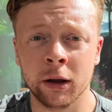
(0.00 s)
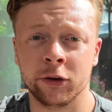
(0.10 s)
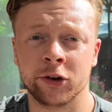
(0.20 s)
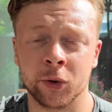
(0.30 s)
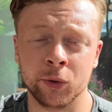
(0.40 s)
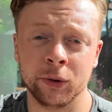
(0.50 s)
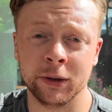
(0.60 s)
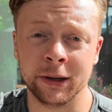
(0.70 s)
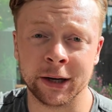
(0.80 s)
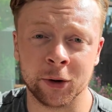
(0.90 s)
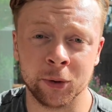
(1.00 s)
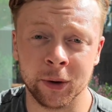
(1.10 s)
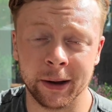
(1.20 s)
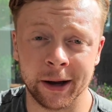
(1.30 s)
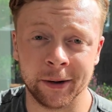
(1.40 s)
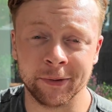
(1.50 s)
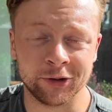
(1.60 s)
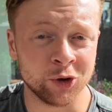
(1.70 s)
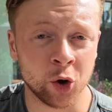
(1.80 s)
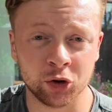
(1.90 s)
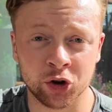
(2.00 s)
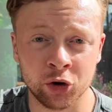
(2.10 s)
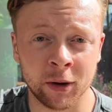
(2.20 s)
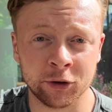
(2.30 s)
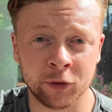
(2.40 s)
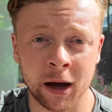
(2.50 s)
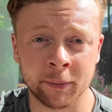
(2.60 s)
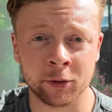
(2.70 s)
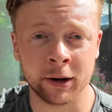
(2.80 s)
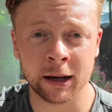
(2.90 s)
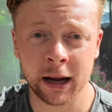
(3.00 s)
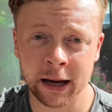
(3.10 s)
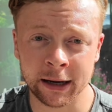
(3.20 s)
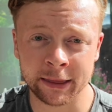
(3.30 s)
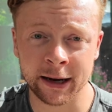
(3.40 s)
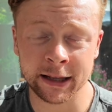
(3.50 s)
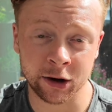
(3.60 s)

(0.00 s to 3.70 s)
So, you know, there's not too much fiber in a date.